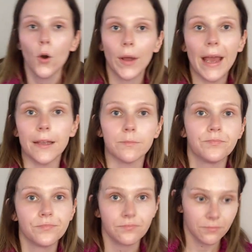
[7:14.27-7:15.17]
Okay.
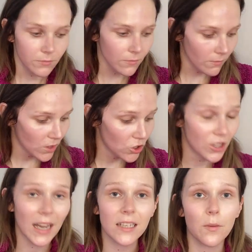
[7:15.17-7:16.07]

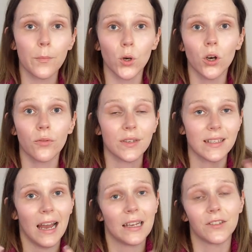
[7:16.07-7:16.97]
So that is on both
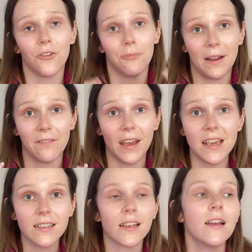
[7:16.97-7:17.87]
sides of my
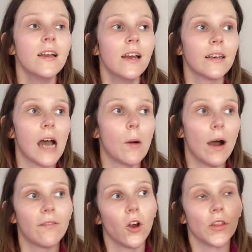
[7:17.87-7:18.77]
face. Now
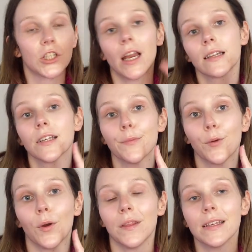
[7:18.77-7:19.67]
I've got the Charlotte
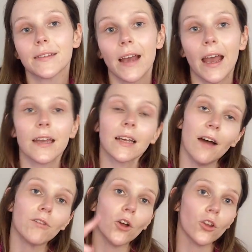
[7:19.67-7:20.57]
Tilbury one on this side,
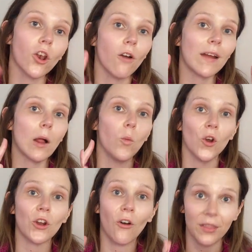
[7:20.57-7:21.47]
I've got the L'Oreal
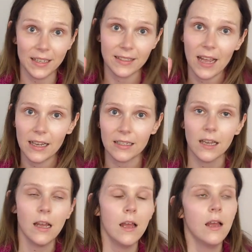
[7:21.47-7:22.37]
one on this side.
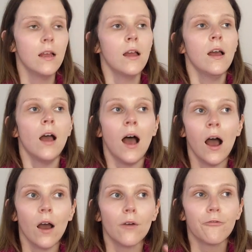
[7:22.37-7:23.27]

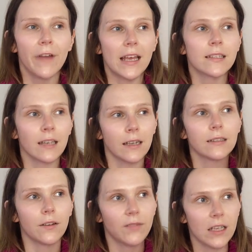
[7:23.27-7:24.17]
First, like I
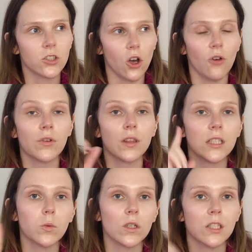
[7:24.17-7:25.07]
said, first off,
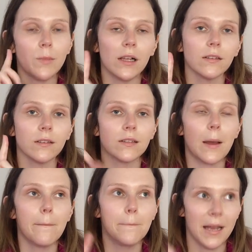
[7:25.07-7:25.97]
this one
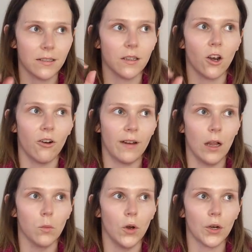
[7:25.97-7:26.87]
smells better, the
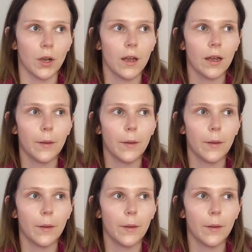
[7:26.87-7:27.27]
L'Oreal one.